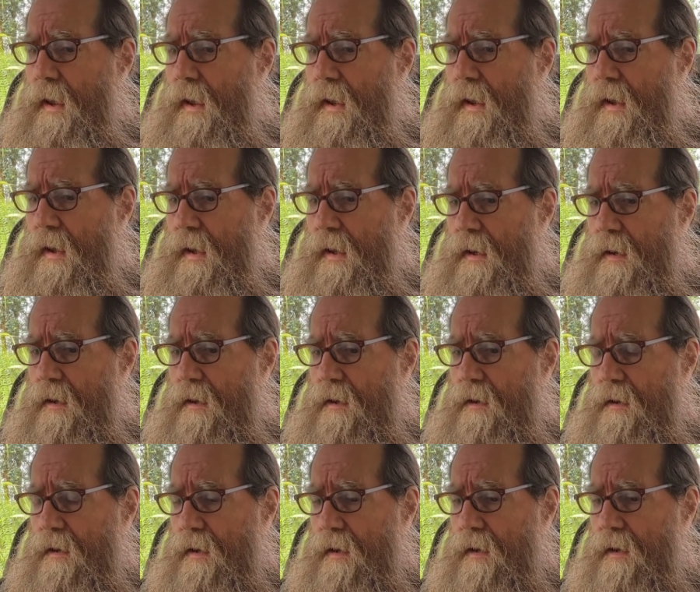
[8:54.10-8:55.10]
And,
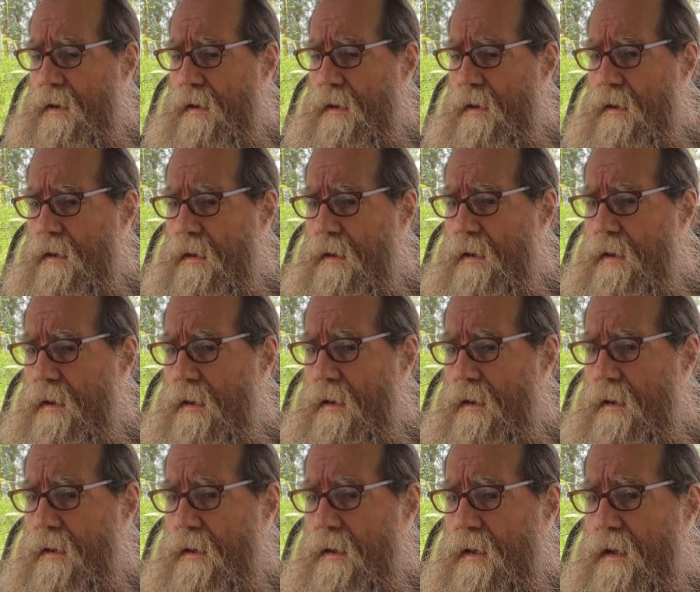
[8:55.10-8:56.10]

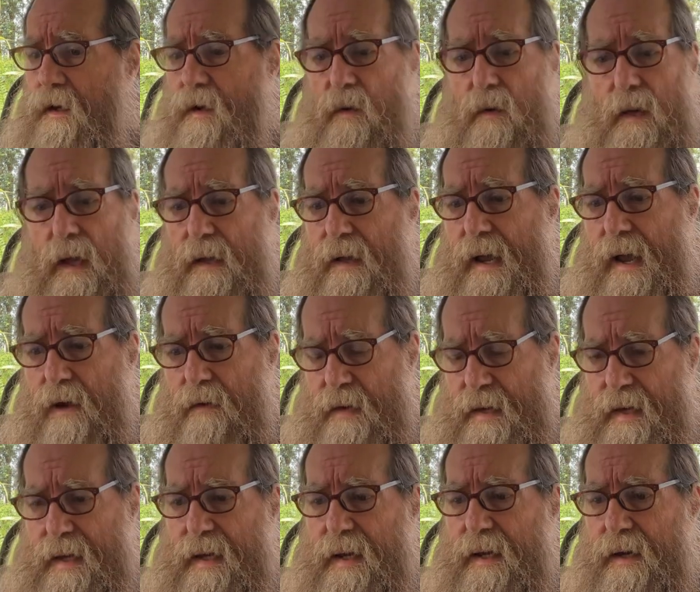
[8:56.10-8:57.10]
you know, like out
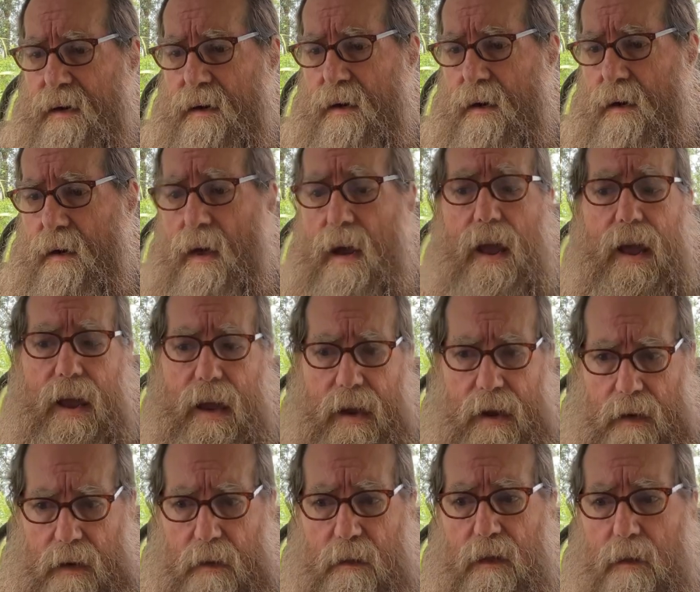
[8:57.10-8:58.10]
here
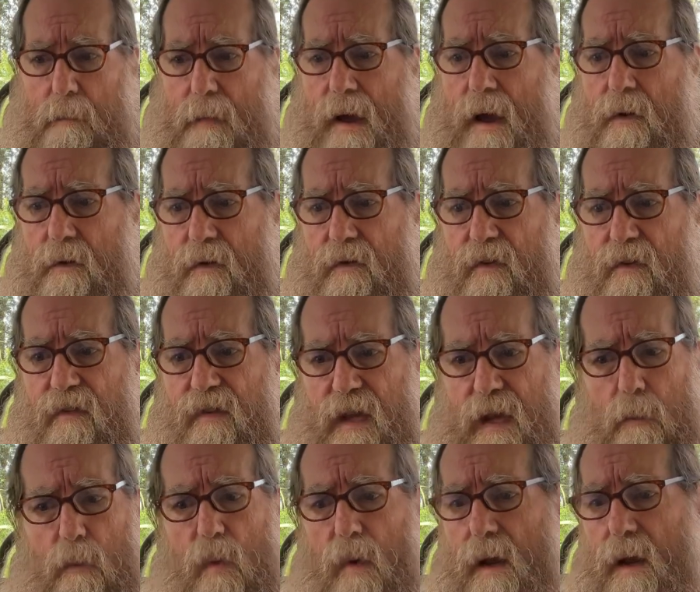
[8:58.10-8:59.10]
and in the mountains, the
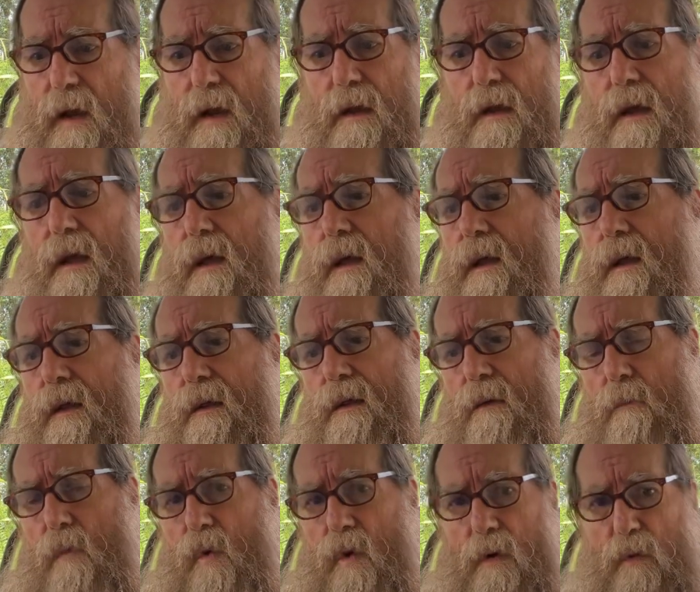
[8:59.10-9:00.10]
same way,
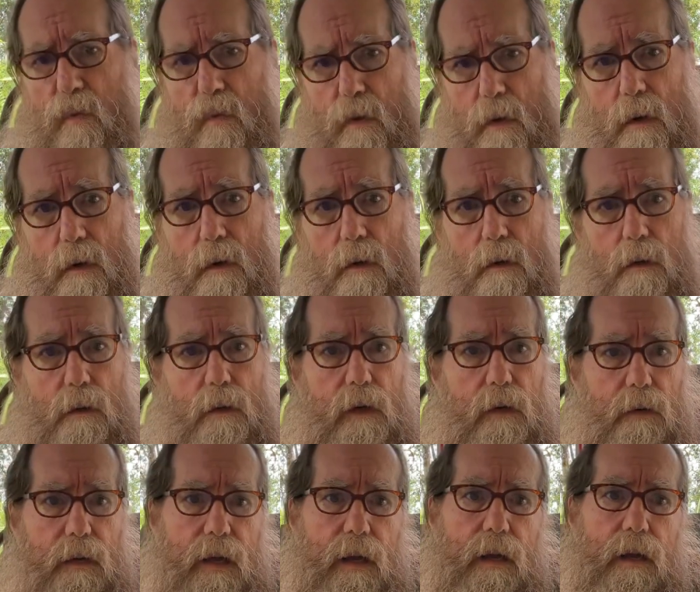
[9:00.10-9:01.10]
the more rural
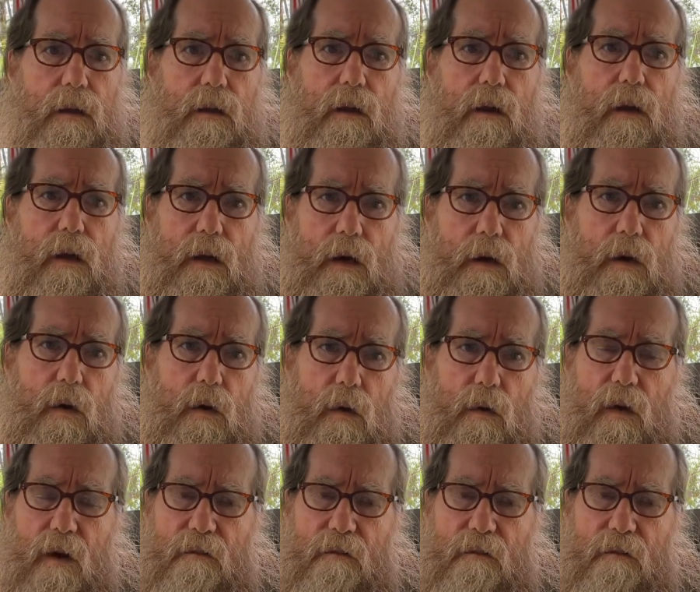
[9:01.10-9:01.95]
you get, uh, you know,